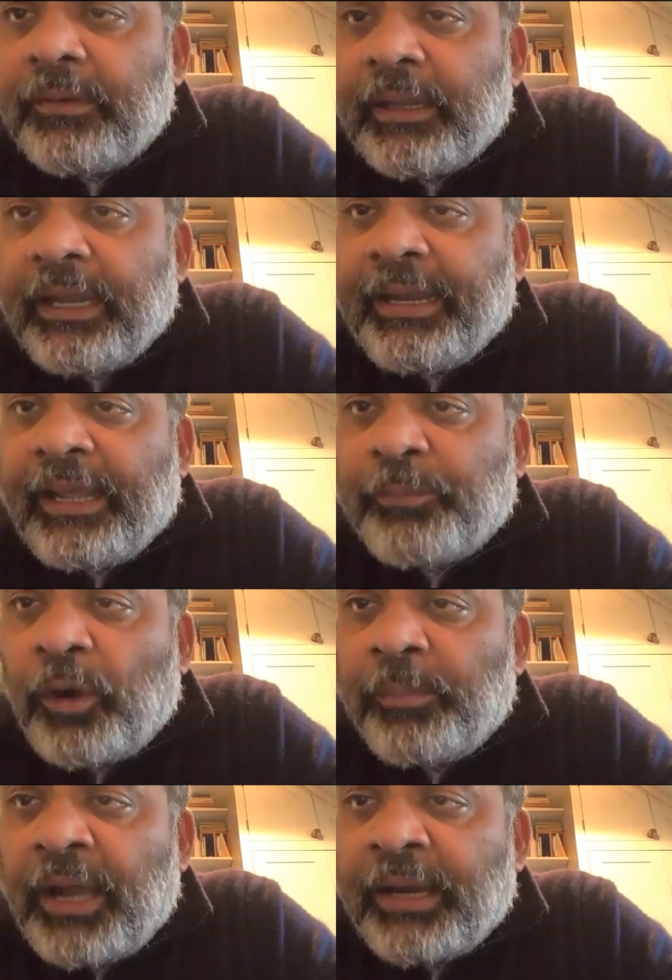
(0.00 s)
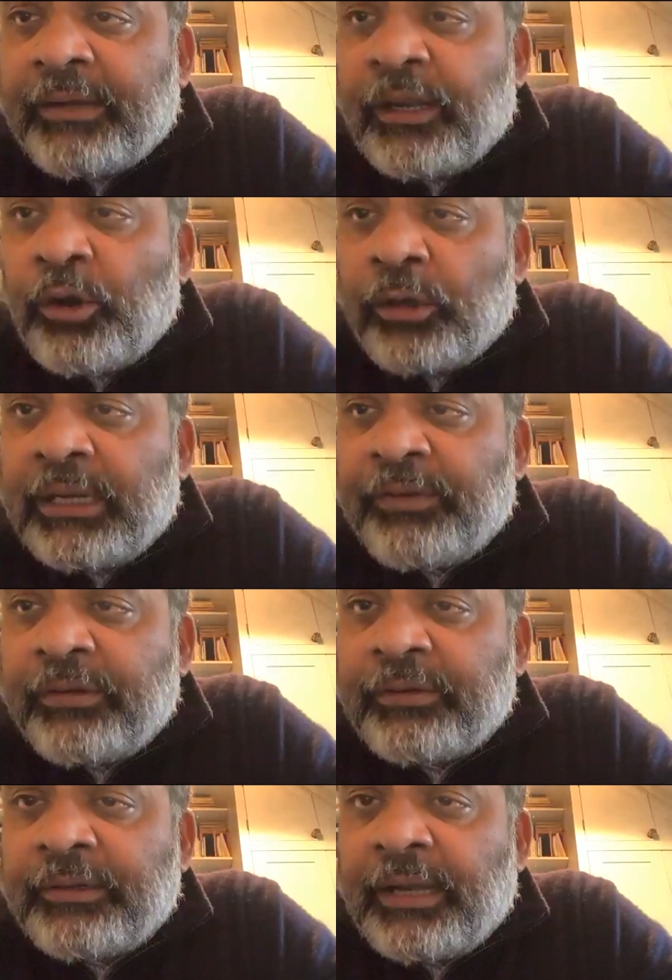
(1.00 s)
India's bond markets are not
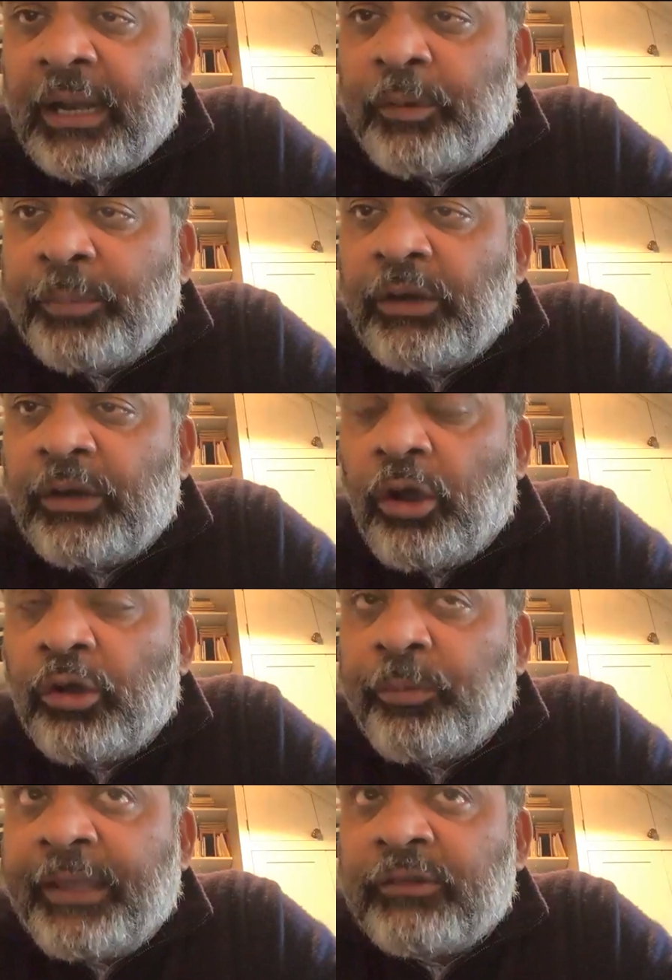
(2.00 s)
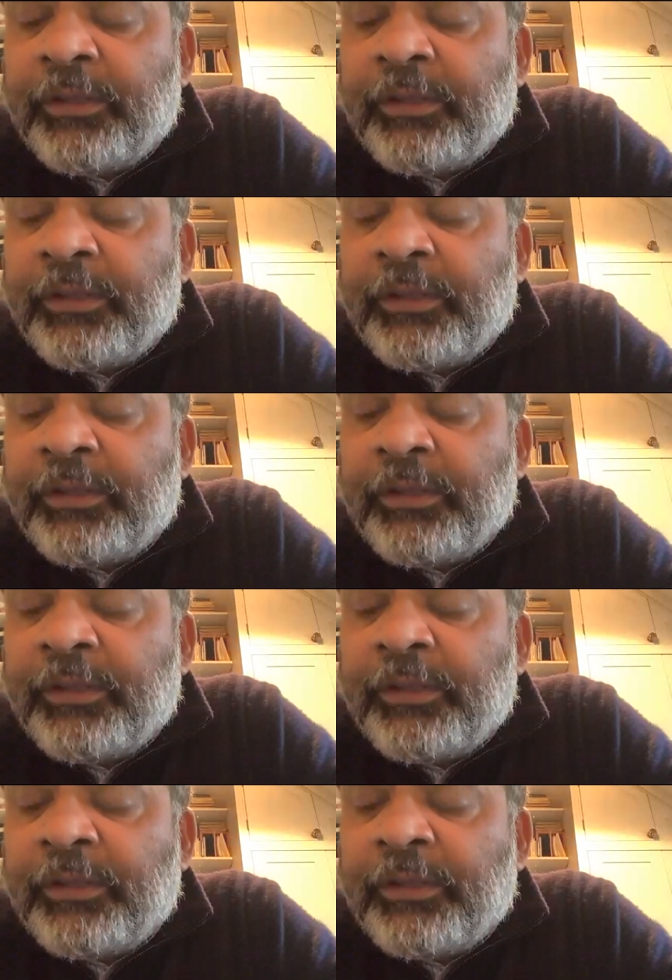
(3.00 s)
inefficient and unpopular always.